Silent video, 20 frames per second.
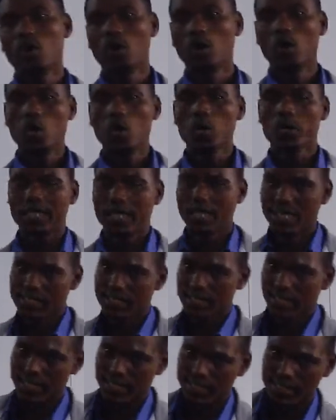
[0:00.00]
or
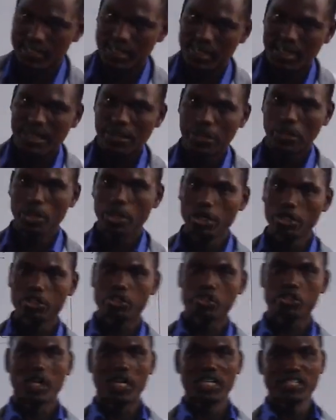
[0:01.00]
gases.
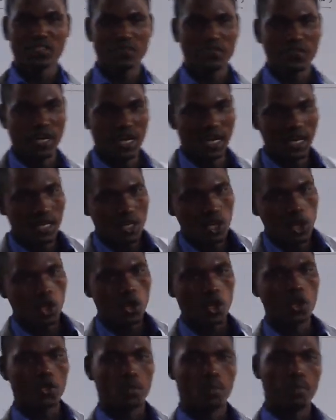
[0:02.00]
Heat transfer
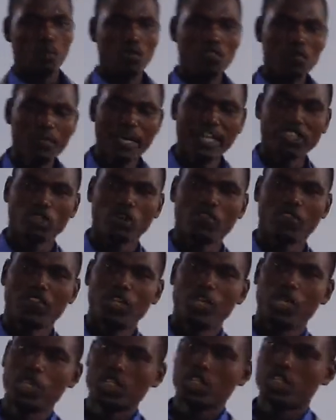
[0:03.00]
or movement of
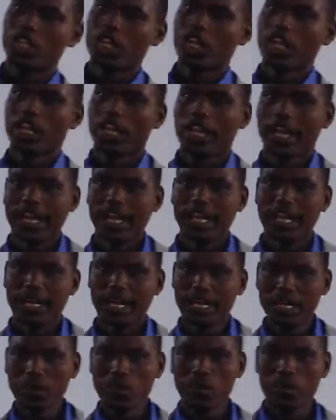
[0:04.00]
heat in
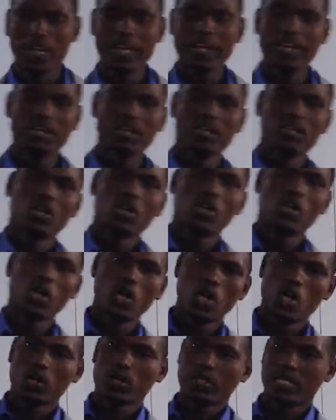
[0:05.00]
liquid
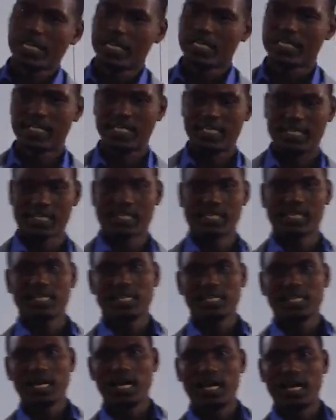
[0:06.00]
or gases.
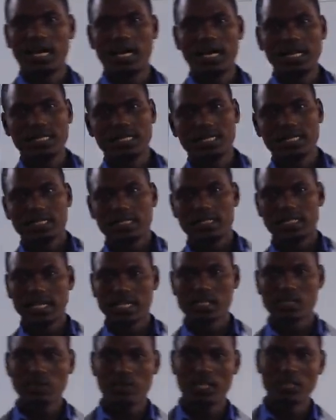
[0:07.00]

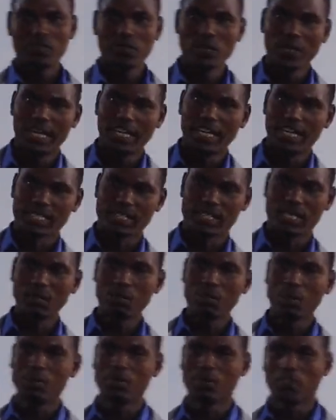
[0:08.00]
Just to give you an
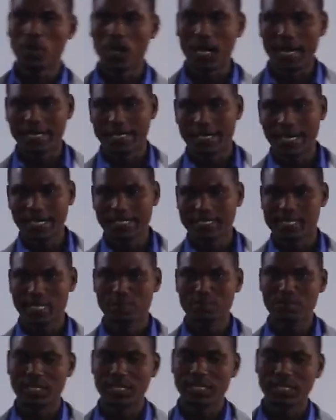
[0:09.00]
example before I write
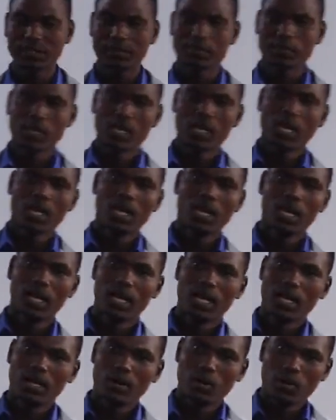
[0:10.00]
something,
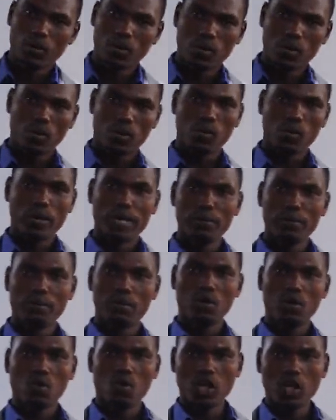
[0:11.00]

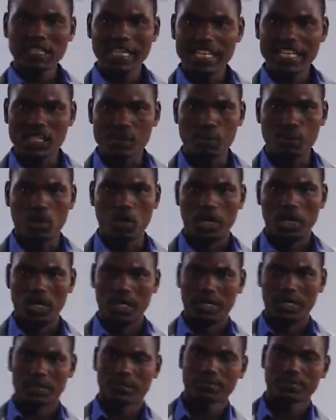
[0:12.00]
when water is
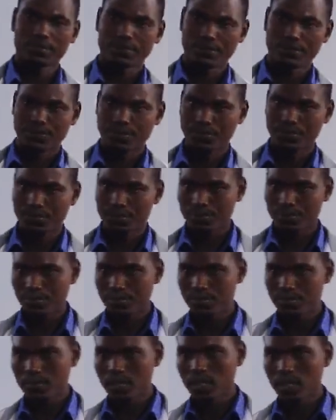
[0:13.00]
boiled,
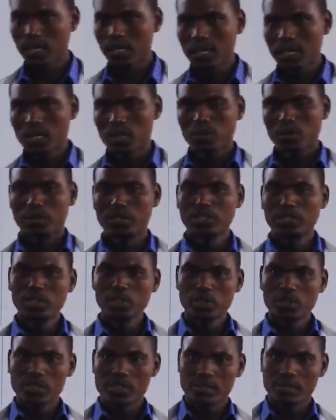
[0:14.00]
when
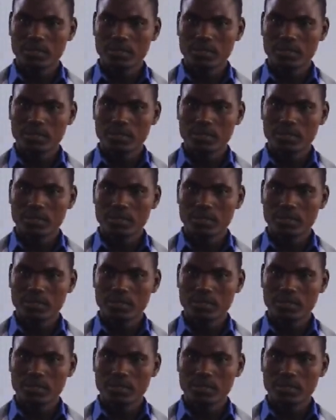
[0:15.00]
you